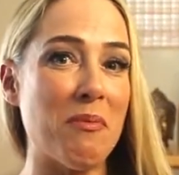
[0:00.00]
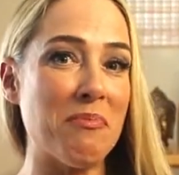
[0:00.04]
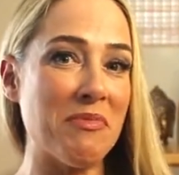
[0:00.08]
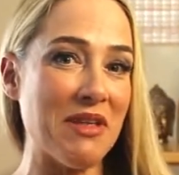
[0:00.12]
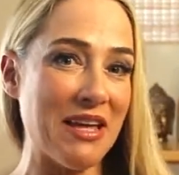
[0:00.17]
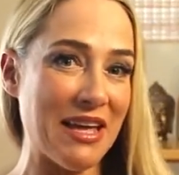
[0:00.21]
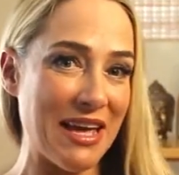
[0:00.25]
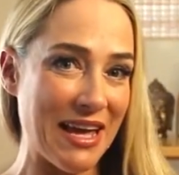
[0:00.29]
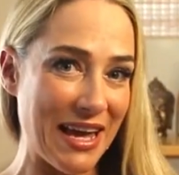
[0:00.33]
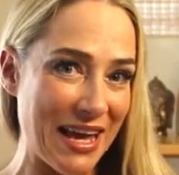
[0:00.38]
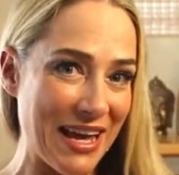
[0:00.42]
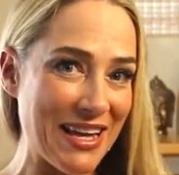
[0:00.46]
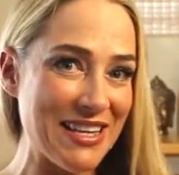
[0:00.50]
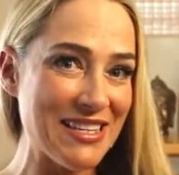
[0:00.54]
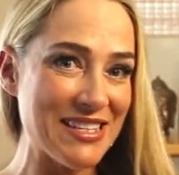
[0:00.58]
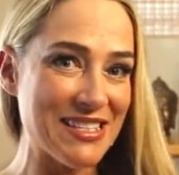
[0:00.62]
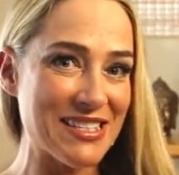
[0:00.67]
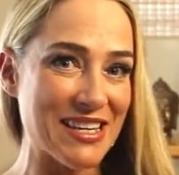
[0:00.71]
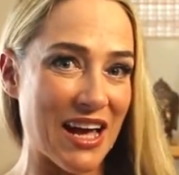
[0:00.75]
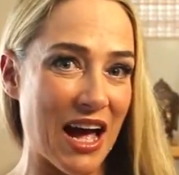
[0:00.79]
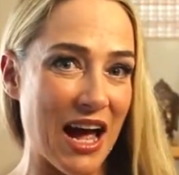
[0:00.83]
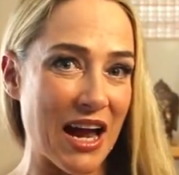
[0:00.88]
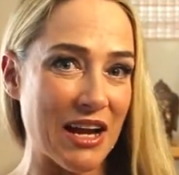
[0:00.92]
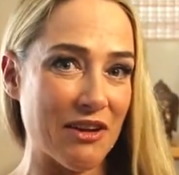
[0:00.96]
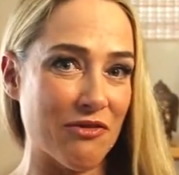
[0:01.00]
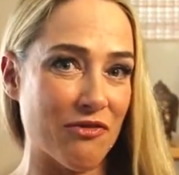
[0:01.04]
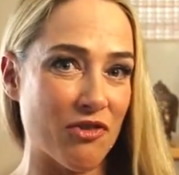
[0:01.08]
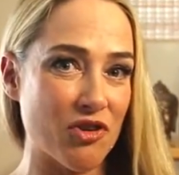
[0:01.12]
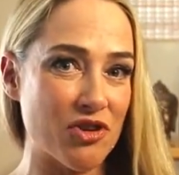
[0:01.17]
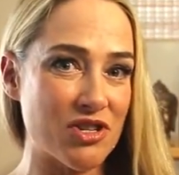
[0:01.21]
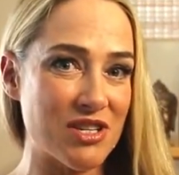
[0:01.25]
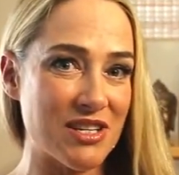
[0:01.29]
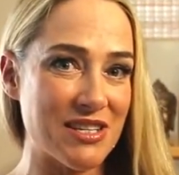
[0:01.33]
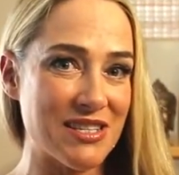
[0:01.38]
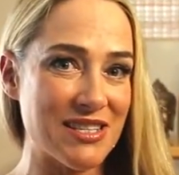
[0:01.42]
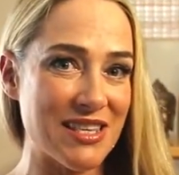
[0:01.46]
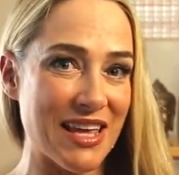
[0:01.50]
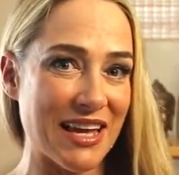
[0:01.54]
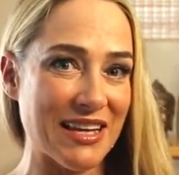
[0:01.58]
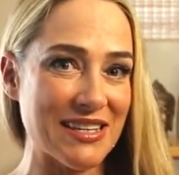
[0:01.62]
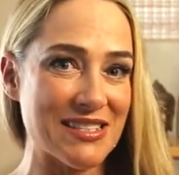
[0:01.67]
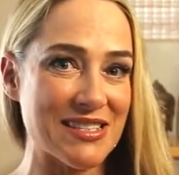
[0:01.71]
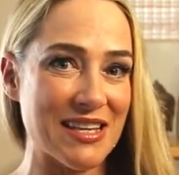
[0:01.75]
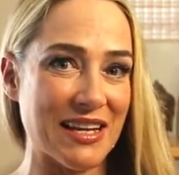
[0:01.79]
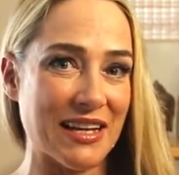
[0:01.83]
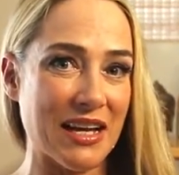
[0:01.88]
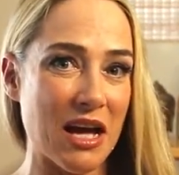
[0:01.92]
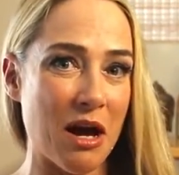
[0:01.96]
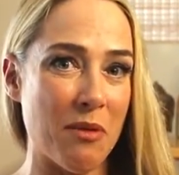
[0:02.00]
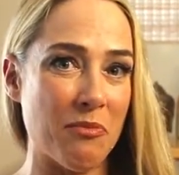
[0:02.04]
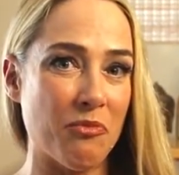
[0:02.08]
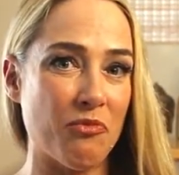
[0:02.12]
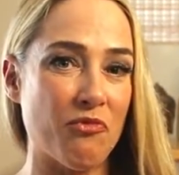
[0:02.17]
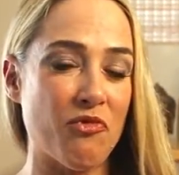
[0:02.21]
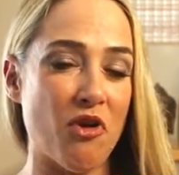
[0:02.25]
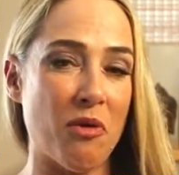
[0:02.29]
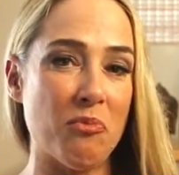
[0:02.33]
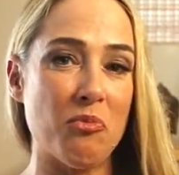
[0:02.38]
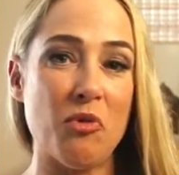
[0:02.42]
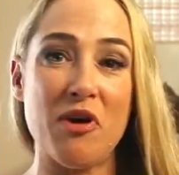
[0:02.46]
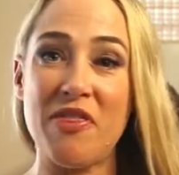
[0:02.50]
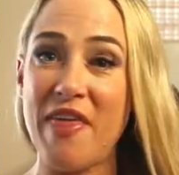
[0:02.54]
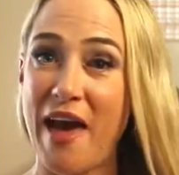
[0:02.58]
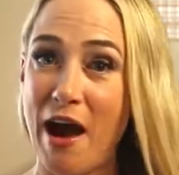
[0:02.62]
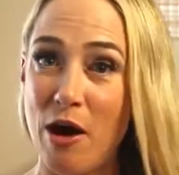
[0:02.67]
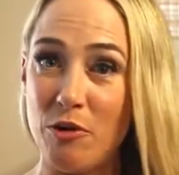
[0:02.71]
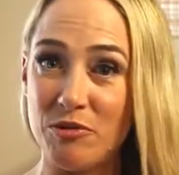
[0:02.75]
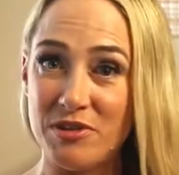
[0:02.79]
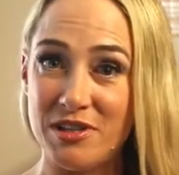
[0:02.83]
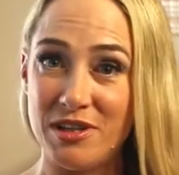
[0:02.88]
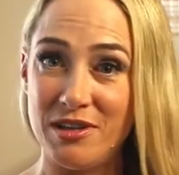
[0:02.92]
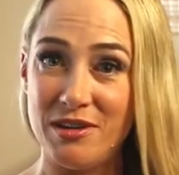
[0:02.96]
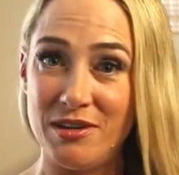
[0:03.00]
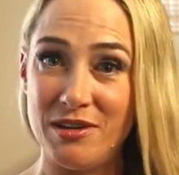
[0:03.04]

the inside versus things that come from without.